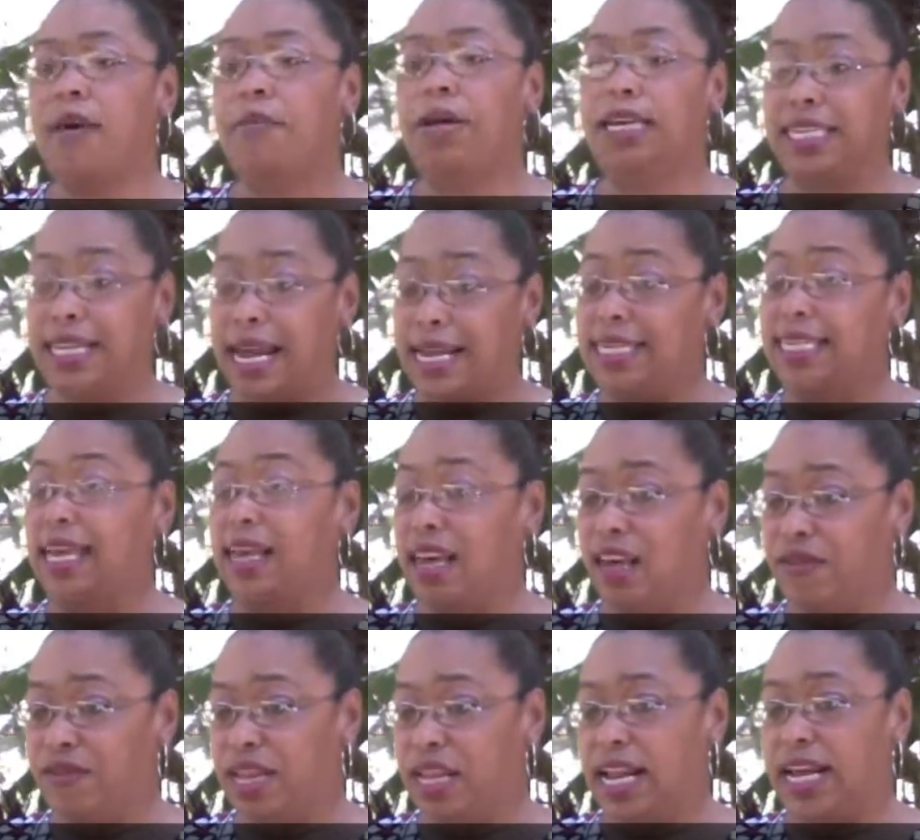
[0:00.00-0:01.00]
because that's a
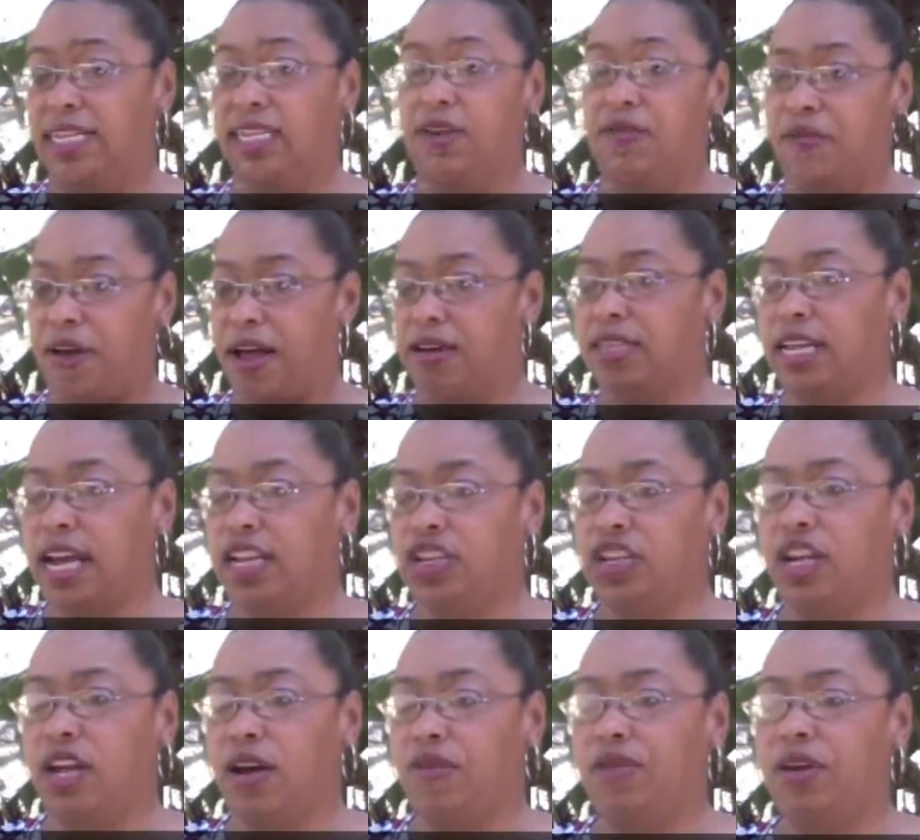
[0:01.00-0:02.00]
given, that's the
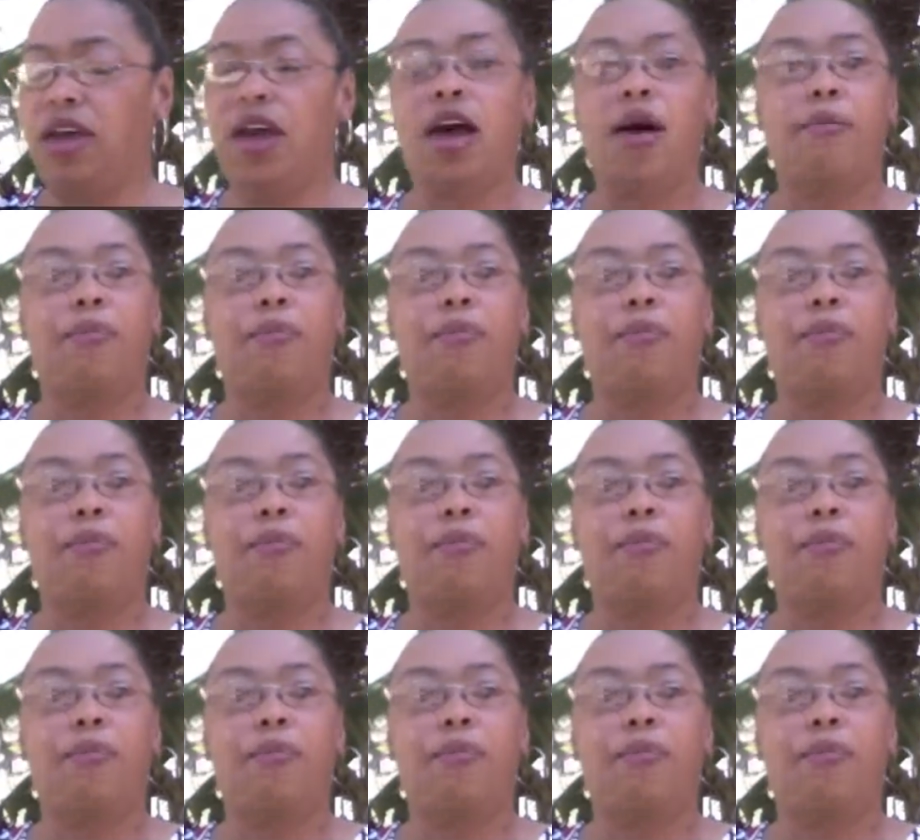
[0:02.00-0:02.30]
foundation of it,